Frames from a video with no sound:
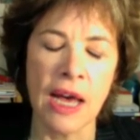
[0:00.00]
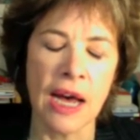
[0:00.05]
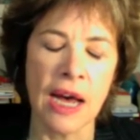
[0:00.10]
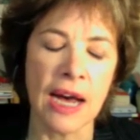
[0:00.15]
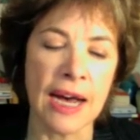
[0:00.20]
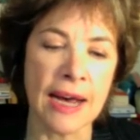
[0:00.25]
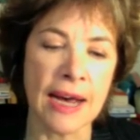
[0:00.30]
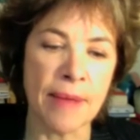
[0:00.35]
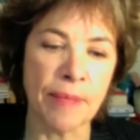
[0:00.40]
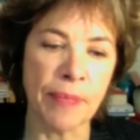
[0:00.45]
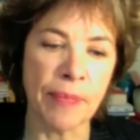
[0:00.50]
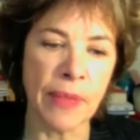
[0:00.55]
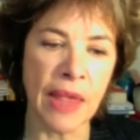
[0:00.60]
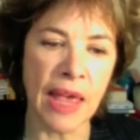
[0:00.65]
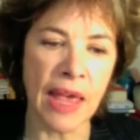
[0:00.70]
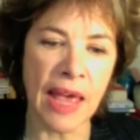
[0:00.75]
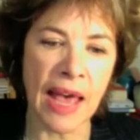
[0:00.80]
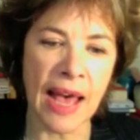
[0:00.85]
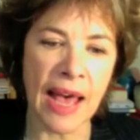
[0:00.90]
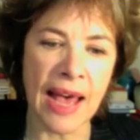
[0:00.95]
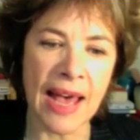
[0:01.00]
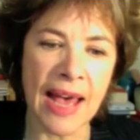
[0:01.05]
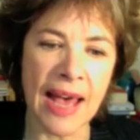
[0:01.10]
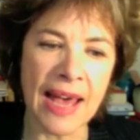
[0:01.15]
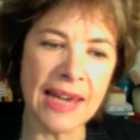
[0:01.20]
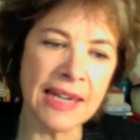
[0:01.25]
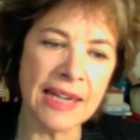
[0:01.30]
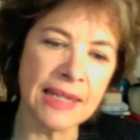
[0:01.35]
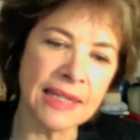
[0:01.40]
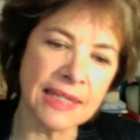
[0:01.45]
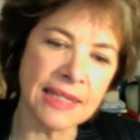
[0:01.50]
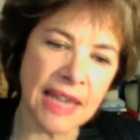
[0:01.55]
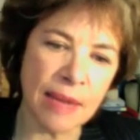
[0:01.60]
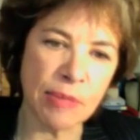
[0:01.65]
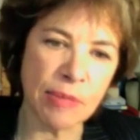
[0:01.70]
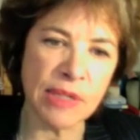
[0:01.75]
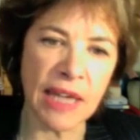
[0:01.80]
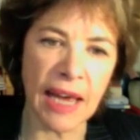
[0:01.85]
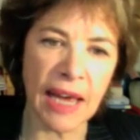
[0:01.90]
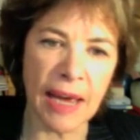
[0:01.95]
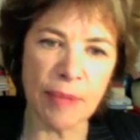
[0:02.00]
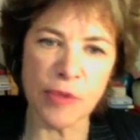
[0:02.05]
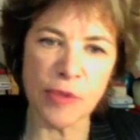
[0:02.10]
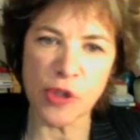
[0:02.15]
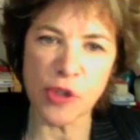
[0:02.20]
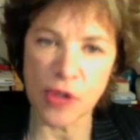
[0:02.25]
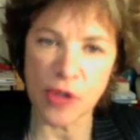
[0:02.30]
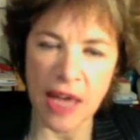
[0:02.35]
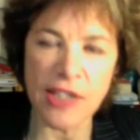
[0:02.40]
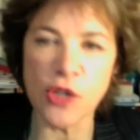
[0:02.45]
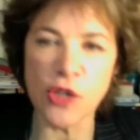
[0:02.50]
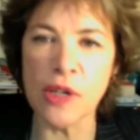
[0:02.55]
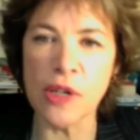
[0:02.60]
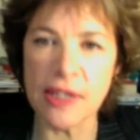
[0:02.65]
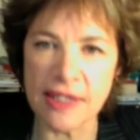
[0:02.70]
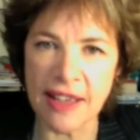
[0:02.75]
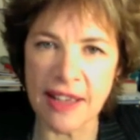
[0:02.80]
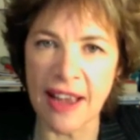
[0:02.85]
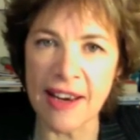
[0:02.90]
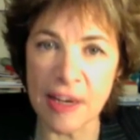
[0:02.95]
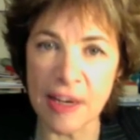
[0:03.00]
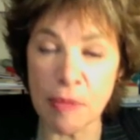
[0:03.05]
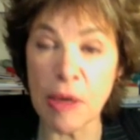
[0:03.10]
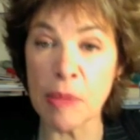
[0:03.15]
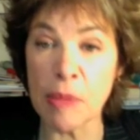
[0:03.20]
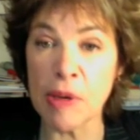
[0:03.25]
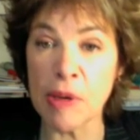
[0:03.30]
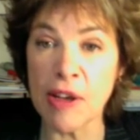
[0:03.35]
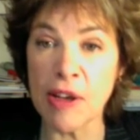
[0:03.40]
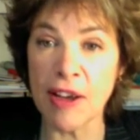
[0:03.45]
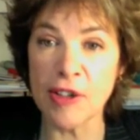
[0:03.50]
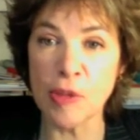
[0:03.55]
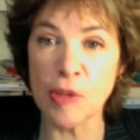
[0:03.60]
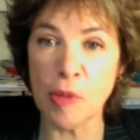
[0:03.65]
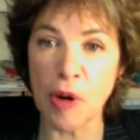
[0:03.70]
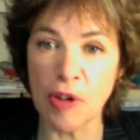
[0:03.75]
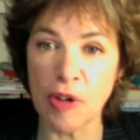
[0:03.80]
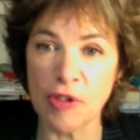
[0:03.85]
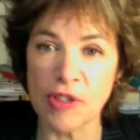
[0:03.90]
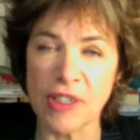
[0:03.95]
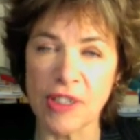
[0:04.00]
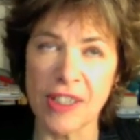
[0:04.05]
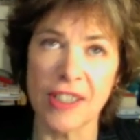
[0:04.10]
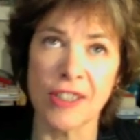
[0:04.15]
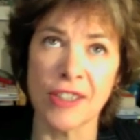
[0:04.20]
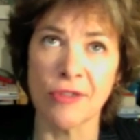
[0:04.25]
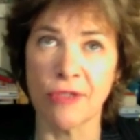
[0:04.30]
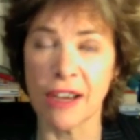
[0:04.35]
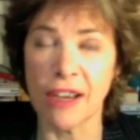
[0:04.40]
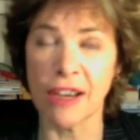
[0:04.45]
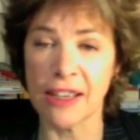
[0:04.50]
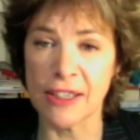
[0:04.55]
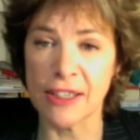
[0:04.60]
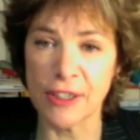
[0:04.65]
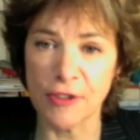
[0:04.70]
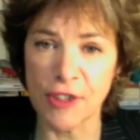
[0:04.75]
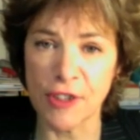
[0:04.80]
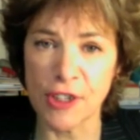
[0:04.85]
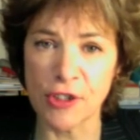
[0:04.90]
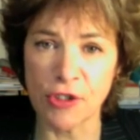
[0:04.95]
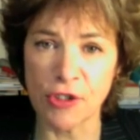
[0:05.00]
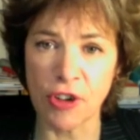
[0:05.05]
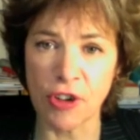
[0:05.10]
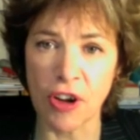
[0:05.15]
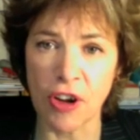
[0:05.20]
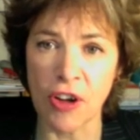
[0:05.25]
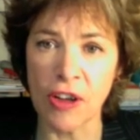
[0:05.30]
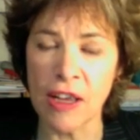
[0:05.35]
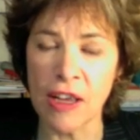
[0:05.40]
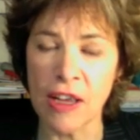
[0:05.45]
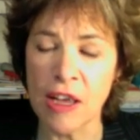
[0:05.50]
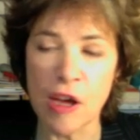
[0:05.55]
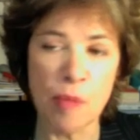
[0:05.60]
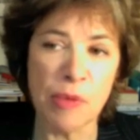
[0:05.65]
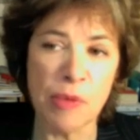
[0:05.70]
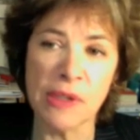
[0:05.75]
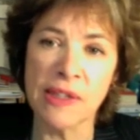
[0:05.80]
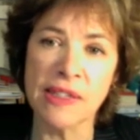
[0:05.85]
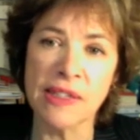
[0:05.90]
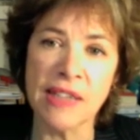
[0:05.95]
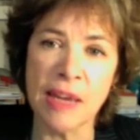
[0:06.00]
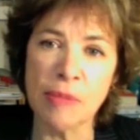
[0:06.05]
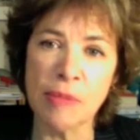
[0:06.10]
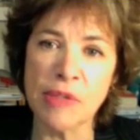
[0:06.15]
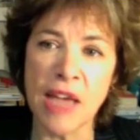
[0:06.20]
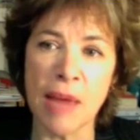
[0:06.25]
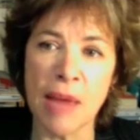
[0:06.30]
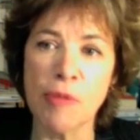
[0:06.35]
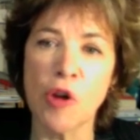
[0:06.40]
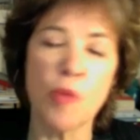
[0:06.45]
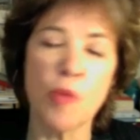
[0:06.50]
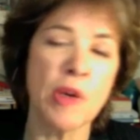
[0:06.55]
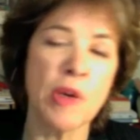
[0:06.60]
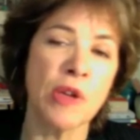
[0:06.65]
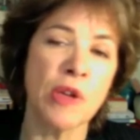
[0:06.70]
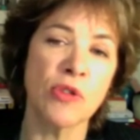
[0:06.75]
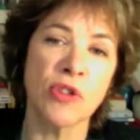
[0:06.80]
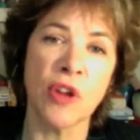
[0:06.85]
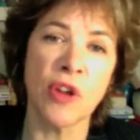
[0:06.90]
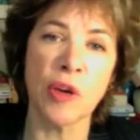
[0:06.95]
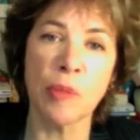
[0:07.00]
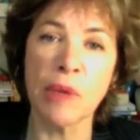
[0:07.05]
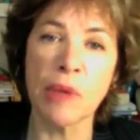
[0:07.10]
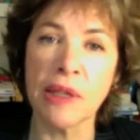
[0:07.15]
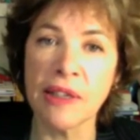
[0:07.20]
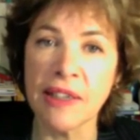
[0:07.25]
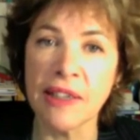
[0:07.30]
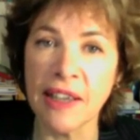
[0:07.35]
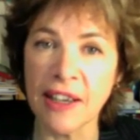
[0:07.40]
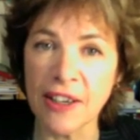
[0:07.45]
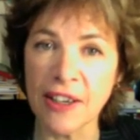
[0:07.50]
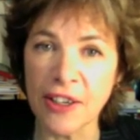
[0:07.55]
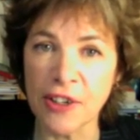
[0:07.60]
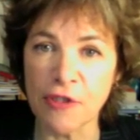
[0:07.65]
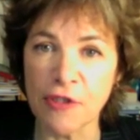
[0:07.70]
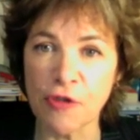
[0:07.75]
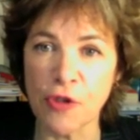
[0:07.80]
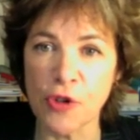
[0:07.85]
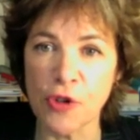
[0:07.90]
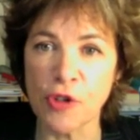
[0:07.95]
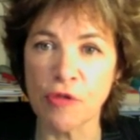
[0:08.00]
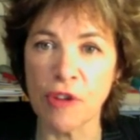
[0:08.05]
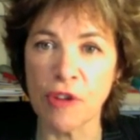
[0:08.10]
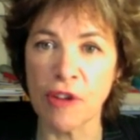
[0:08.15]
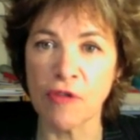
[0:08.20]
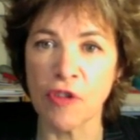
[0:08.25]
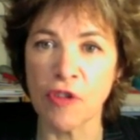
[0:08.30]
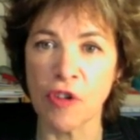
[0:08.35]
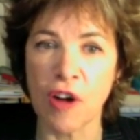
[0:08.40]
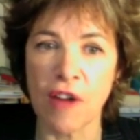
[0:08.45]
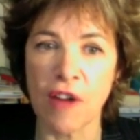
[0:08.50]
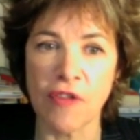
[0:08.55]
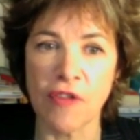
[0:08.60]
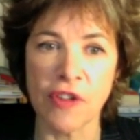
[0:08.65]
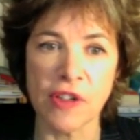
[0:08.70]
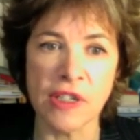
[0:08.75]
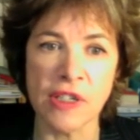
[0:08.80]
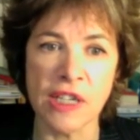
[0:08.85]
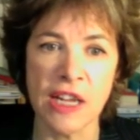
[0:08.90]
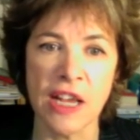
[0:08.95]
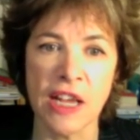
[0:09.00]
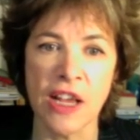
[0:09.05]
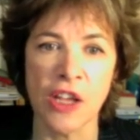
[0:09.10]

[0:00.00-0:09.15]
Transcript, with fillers: Um, and at the same time, so that's all exciting. Maybe our democracy is relatively strong, but at the same time, nobody who's not a millionaire can afford to run for office.